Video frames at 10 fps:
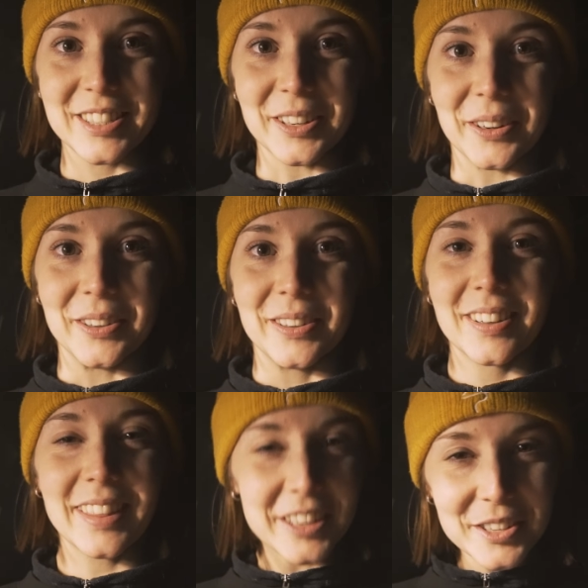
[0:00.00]
So
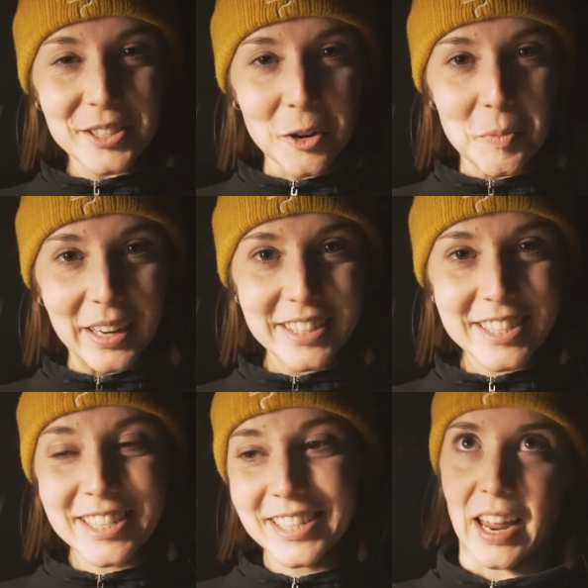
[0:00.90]
thank you so much.